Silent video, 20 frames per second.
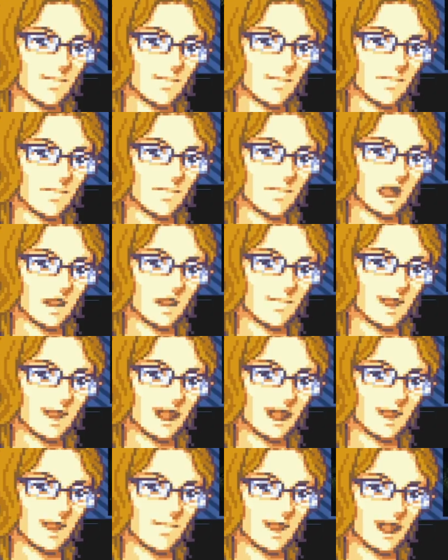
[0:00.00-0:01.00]
Alright,
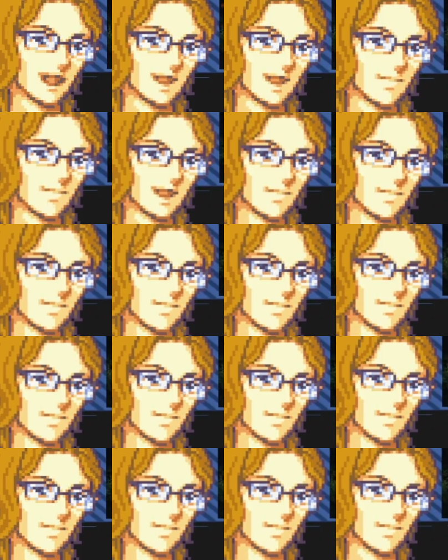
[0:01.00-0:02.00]
all good now.
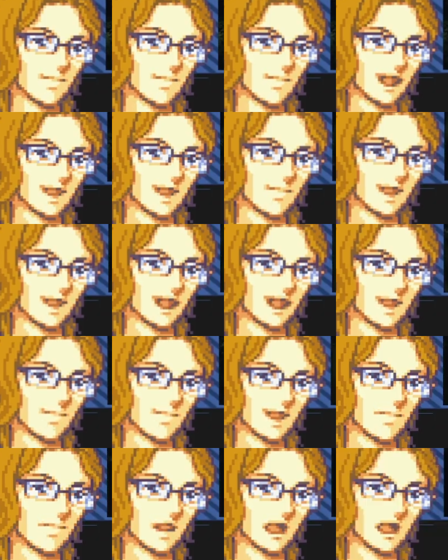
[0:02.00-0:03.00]
I felt it coming
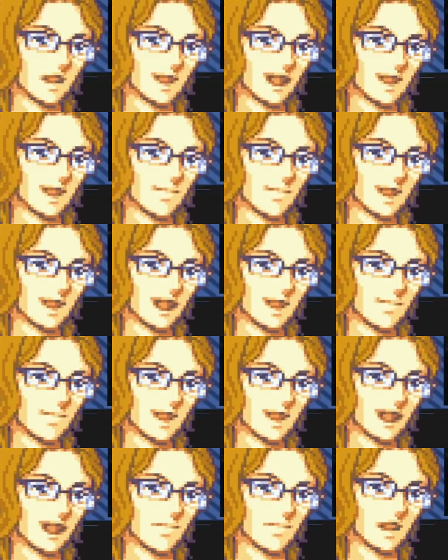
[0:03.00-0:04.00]
around and I'm like, oh, I
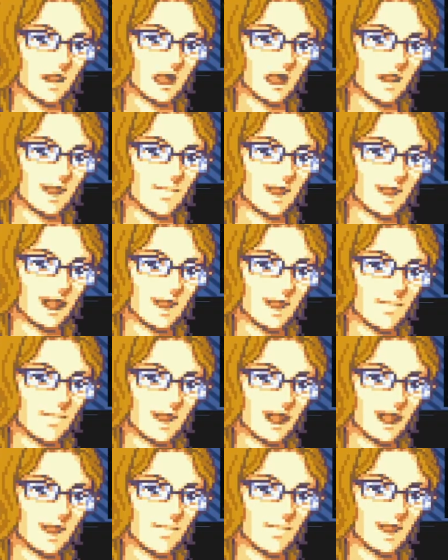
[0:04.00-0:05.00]
better not sneeze in the middle of a
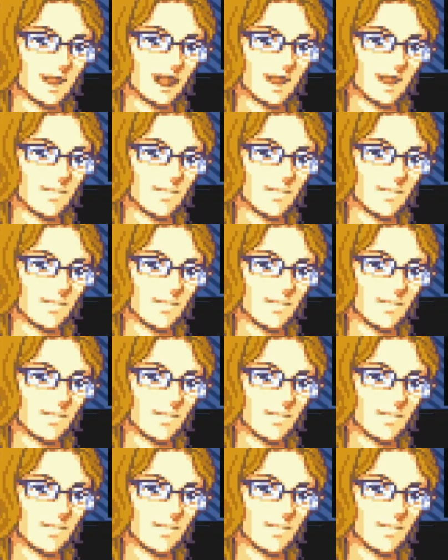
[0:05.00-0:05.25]
boss fight.